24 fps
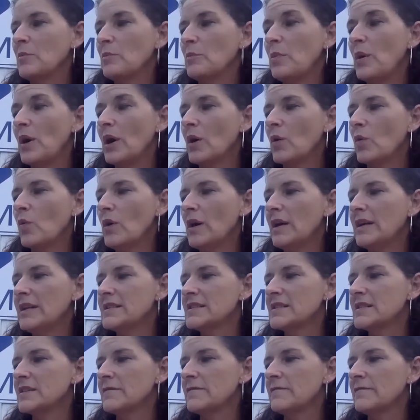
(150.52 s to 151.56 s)
Part one
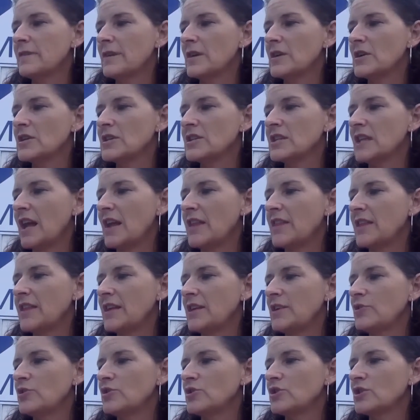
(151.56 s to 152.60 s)
is the first that I
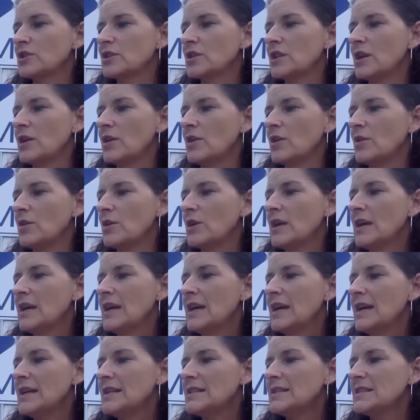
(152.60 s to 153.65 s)
think you should know.
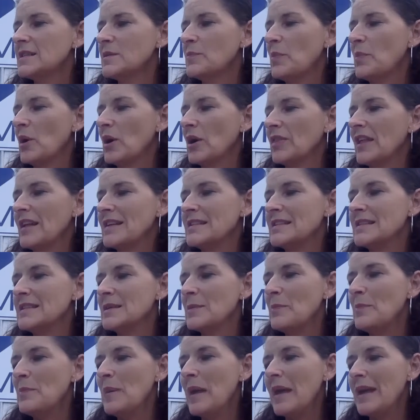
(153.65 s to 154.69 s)
It's the part that's
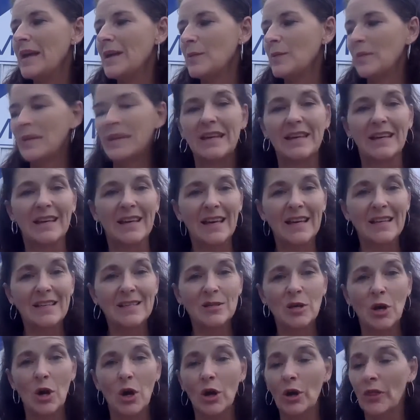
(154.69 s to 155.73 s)
the baby.
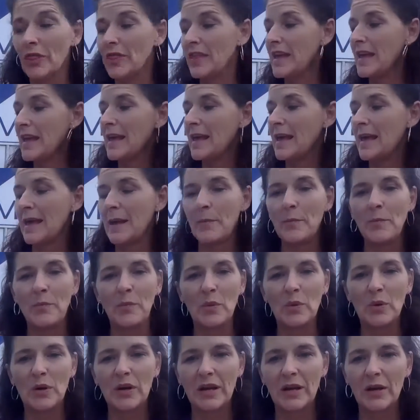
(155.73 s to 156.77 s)
It's called the
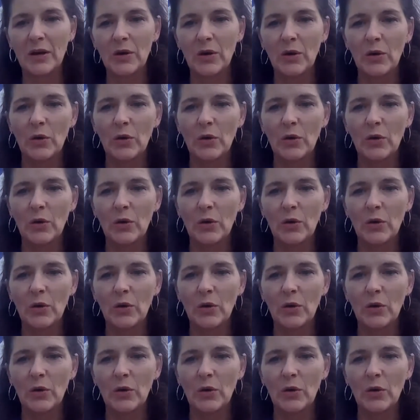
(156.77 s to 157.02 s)
embryo.